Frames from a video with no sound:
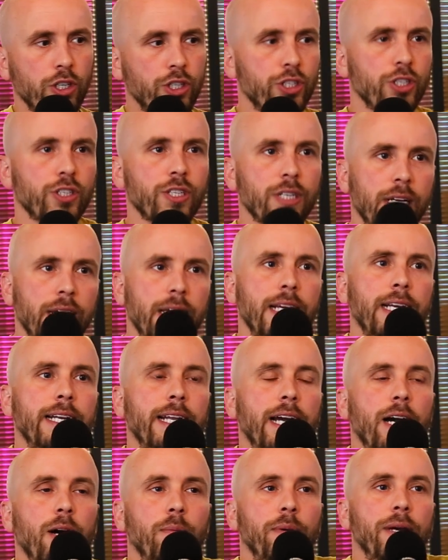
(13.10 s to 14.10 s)
shouldn't he
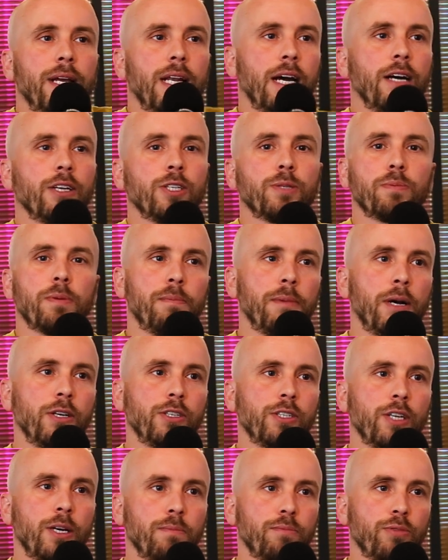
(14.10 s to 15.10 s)
now be allowed to promote
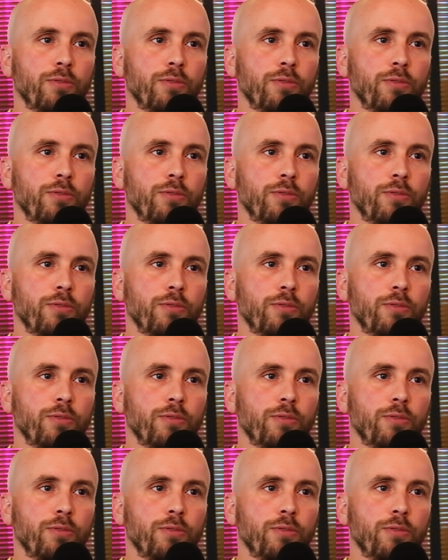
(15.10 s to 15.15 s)
his own